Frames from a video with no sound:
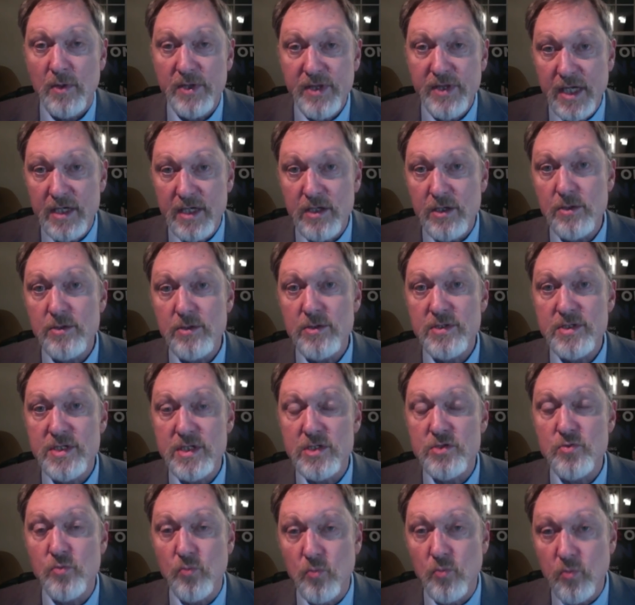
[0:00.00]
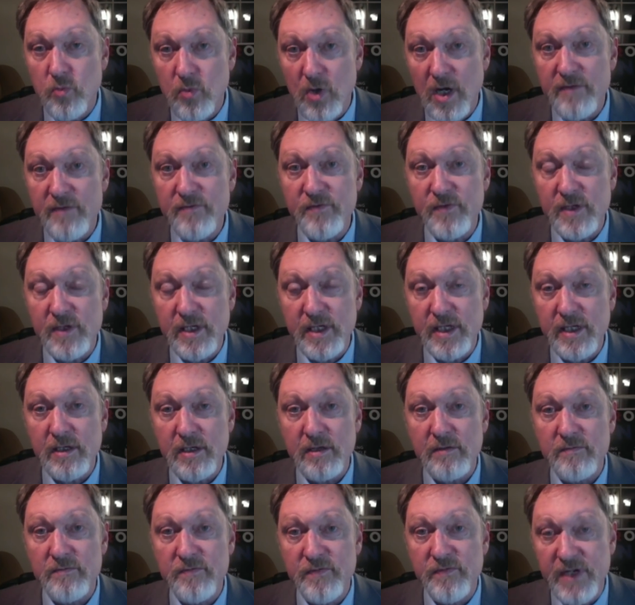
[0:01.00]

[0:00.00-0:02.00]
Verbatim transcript: What they use is roughly